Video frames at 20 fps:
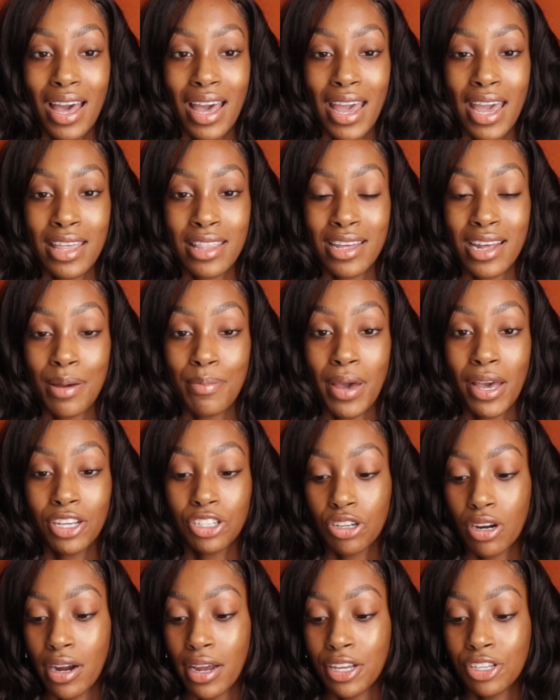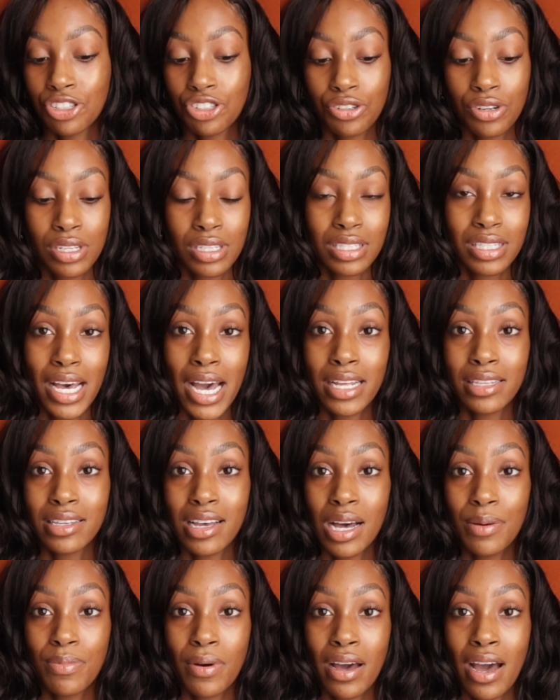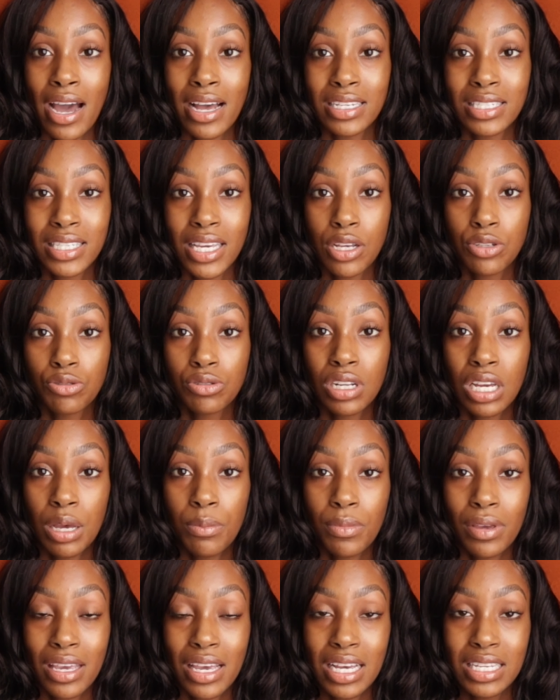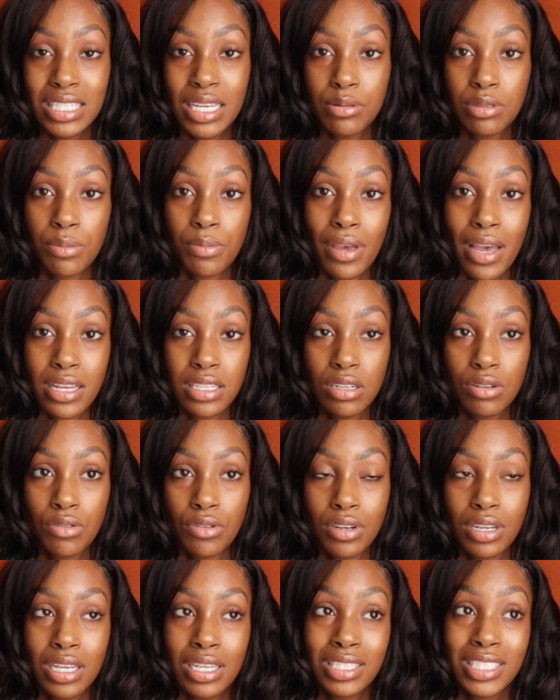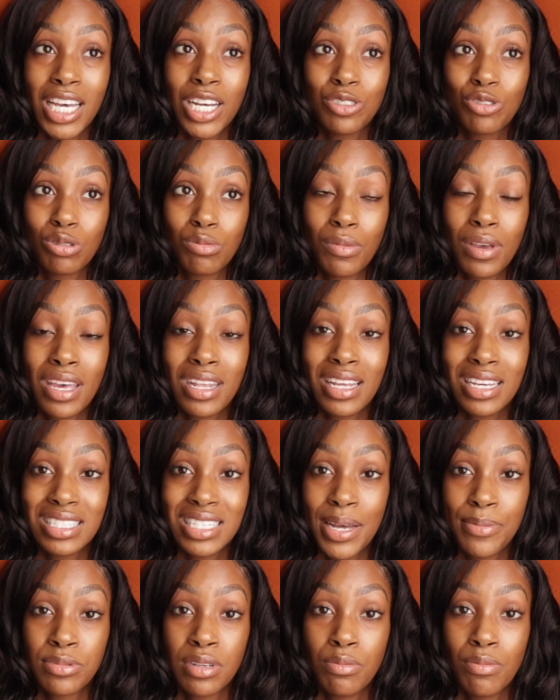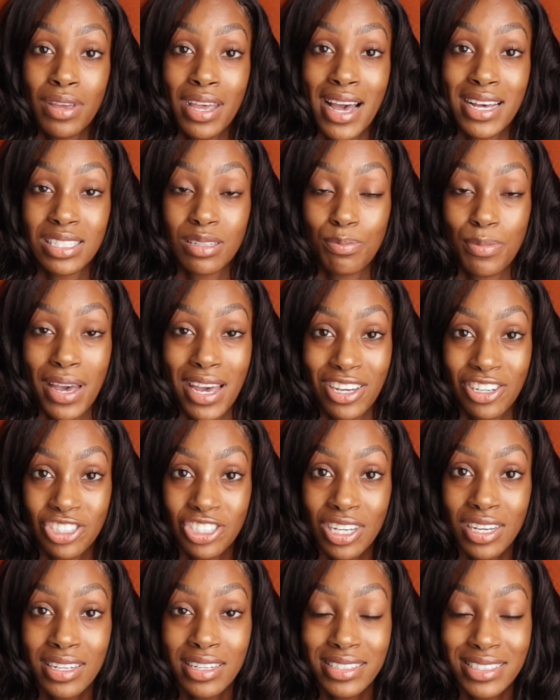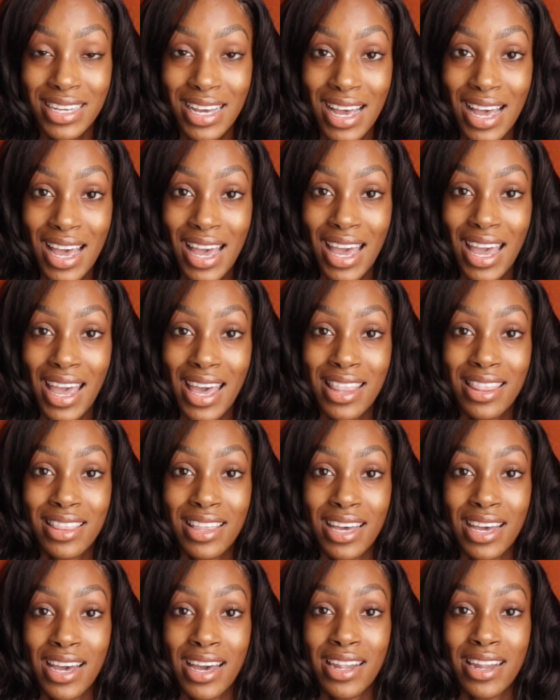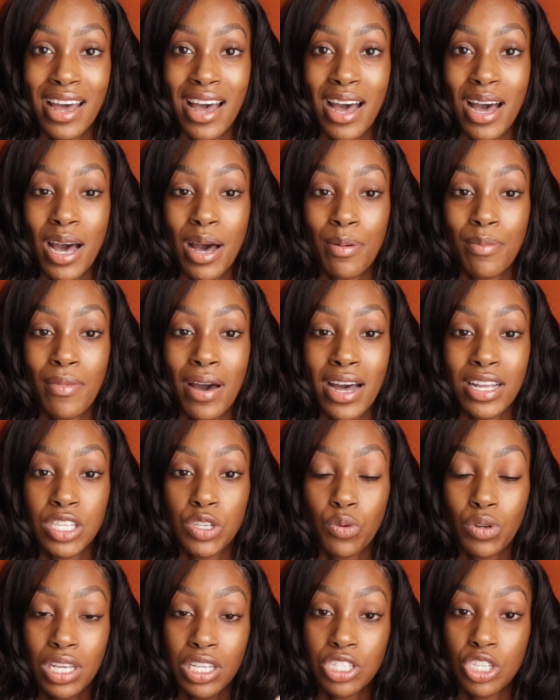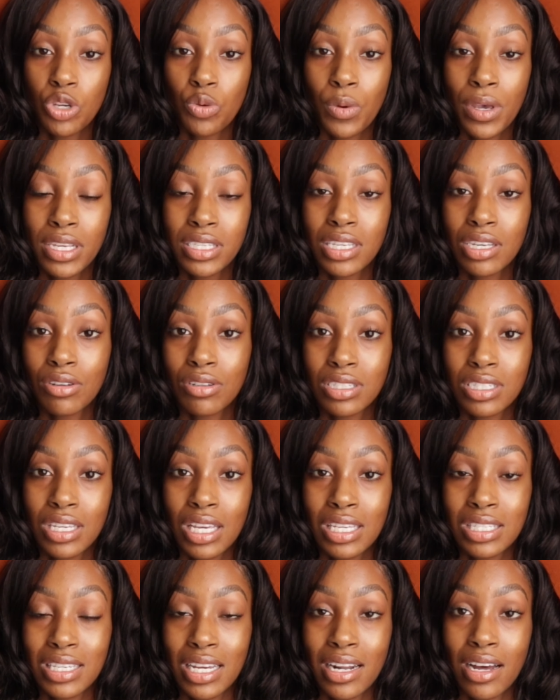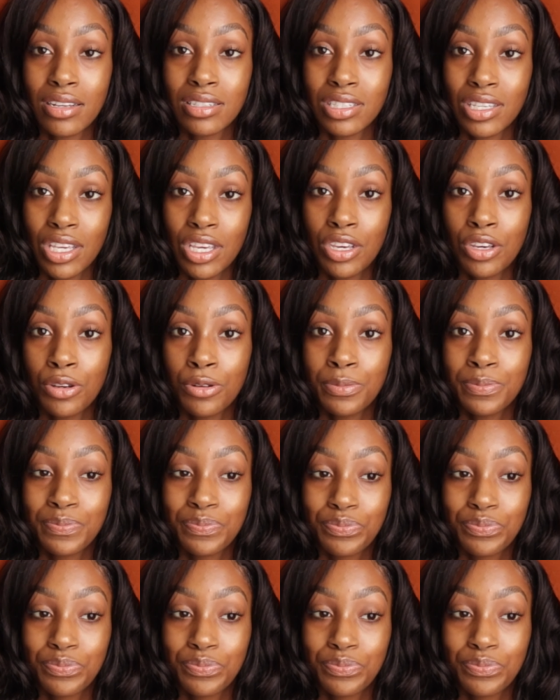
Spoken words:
And then I made sure our insurance lined up. I scheduled him. He accepted me he scheduled me and accepted me as a patient. And then at 22 weeks, he said, I'll see you.